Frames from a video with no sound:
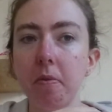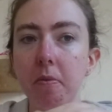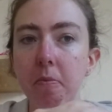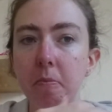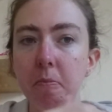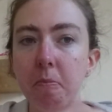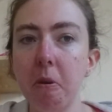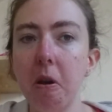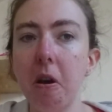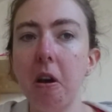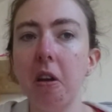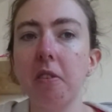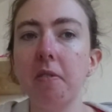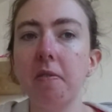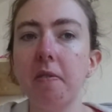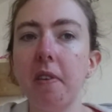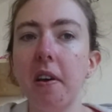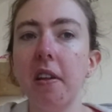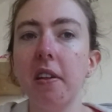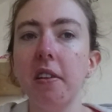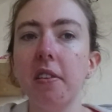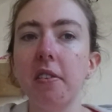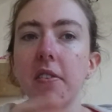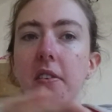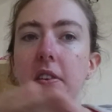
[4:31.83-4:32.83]
birds fell
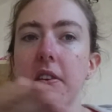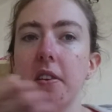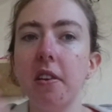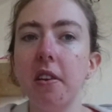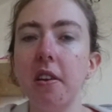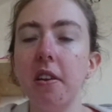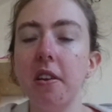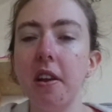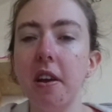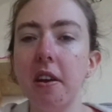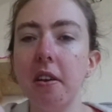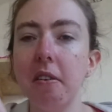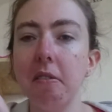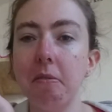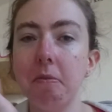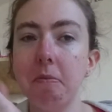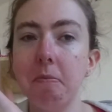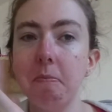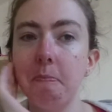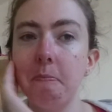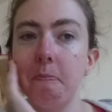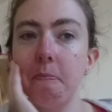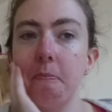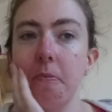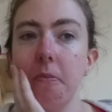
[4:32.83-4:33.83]
into the
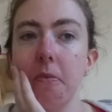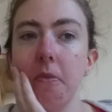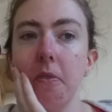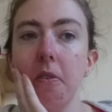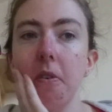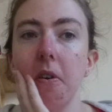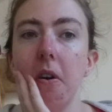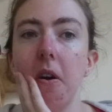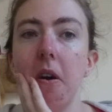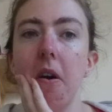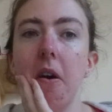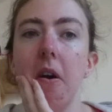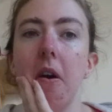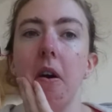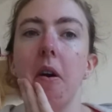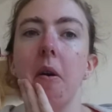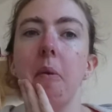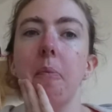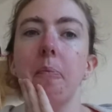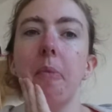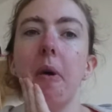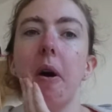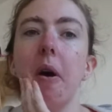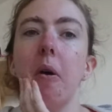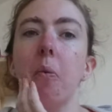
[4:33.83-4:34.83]

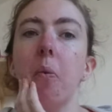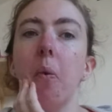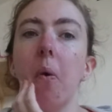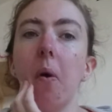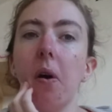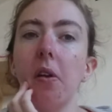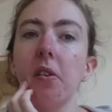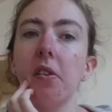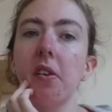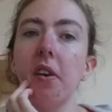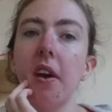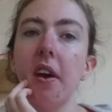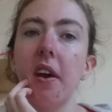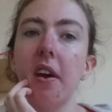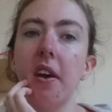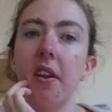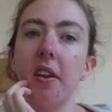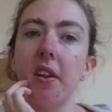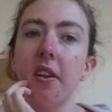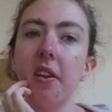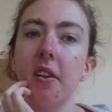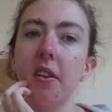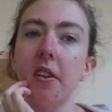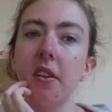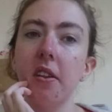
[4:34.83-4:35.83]
nearby water,
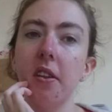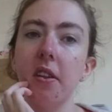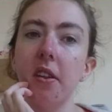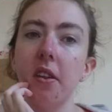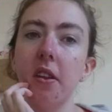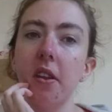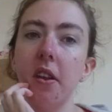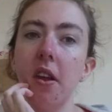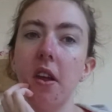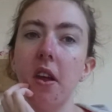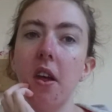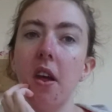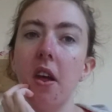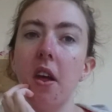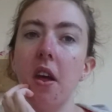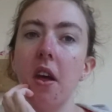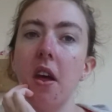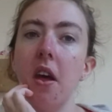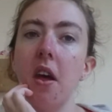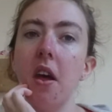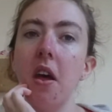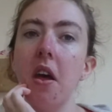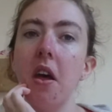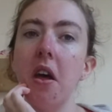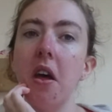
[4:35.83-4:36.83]
and
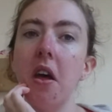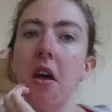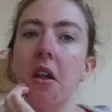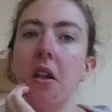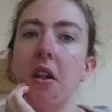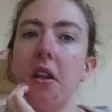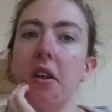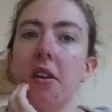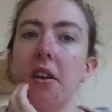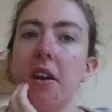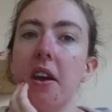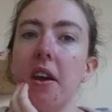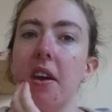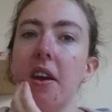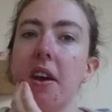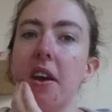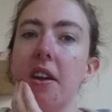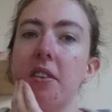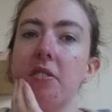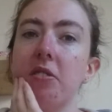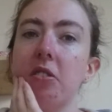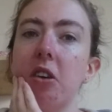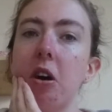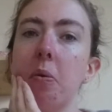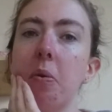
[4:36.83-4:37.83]
the king and
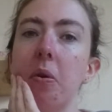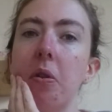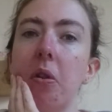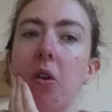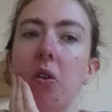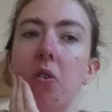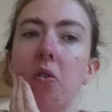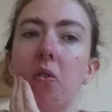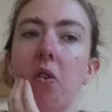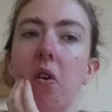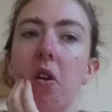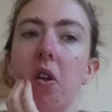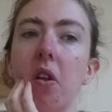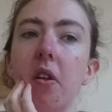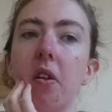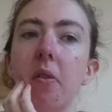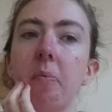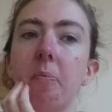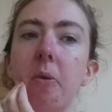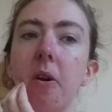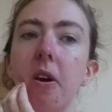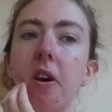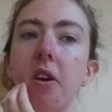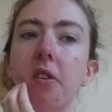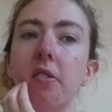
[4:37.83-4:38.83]
his army looked for the
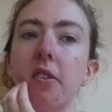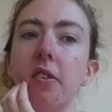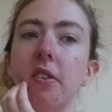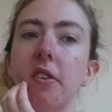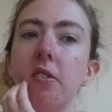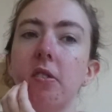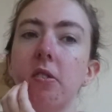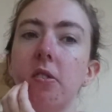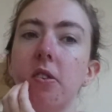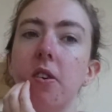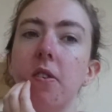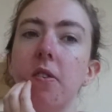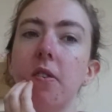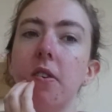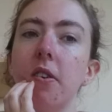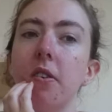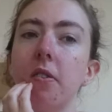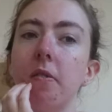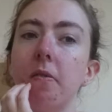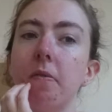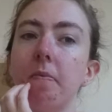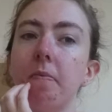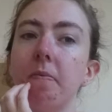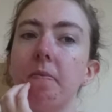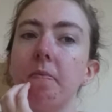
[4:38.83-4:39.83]
birds and discovered
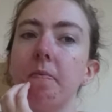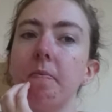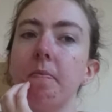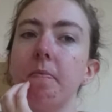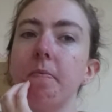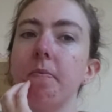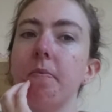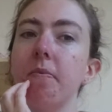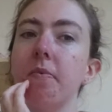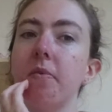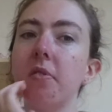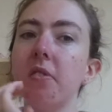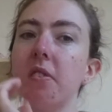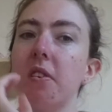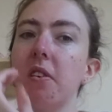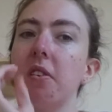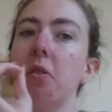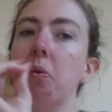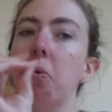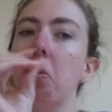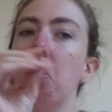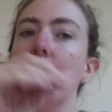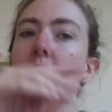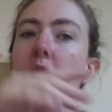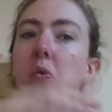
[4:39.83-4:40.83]
the
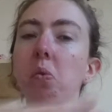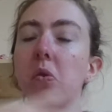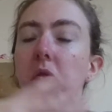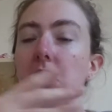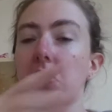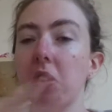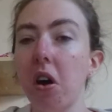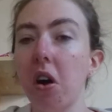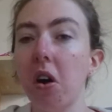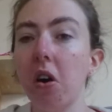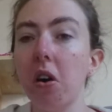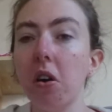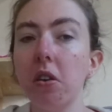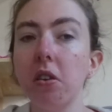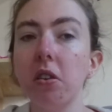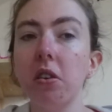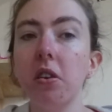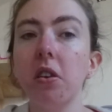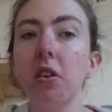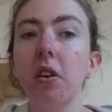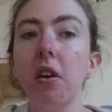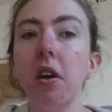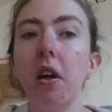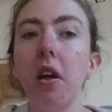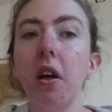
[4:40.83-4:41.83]
water was hot.
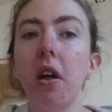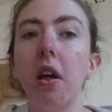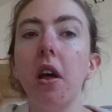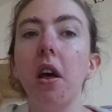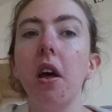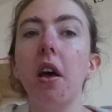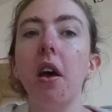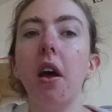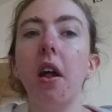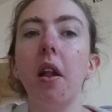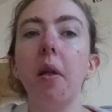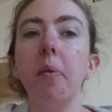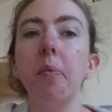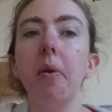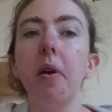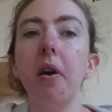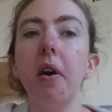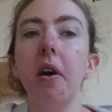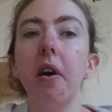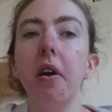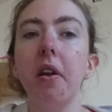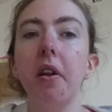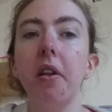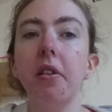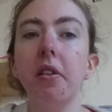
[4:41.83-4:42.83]
The
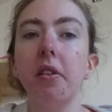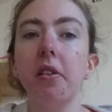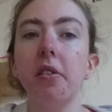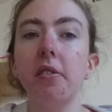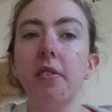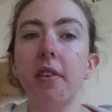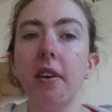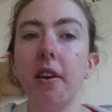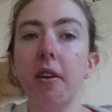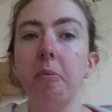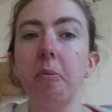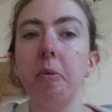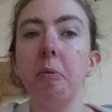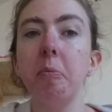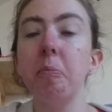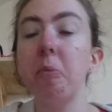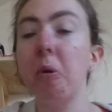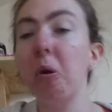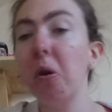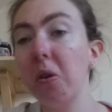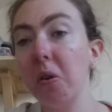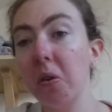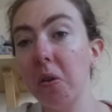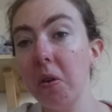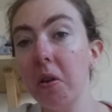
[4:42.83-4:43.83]
birds had been
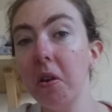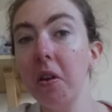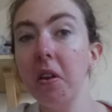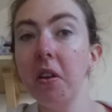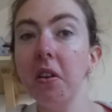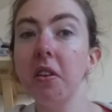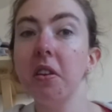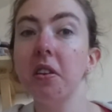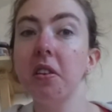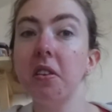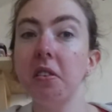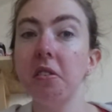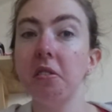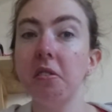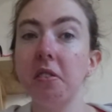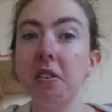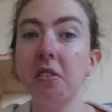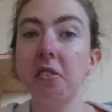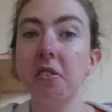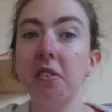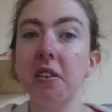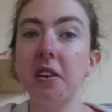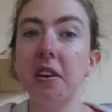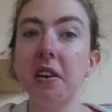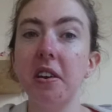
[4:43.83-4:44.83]
boiled,
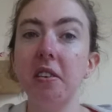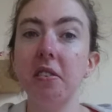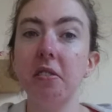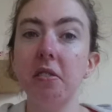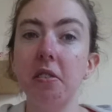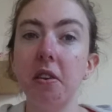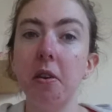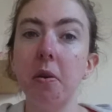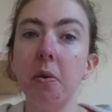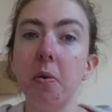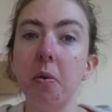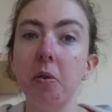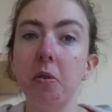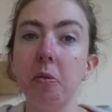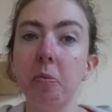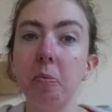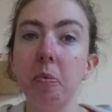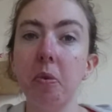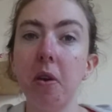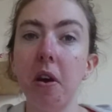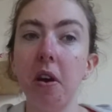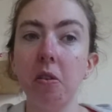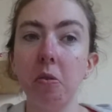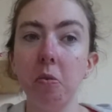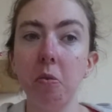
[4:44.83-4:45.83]
essentially, so he was
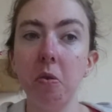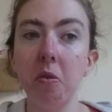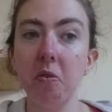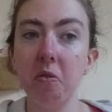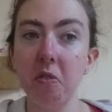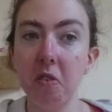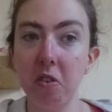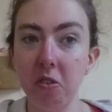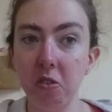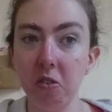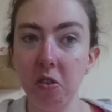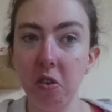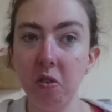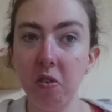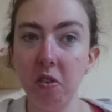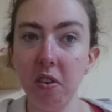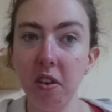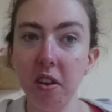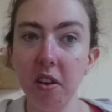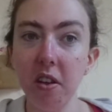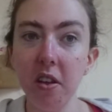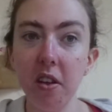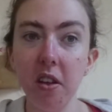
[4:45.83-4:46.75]
impressed with the discovery,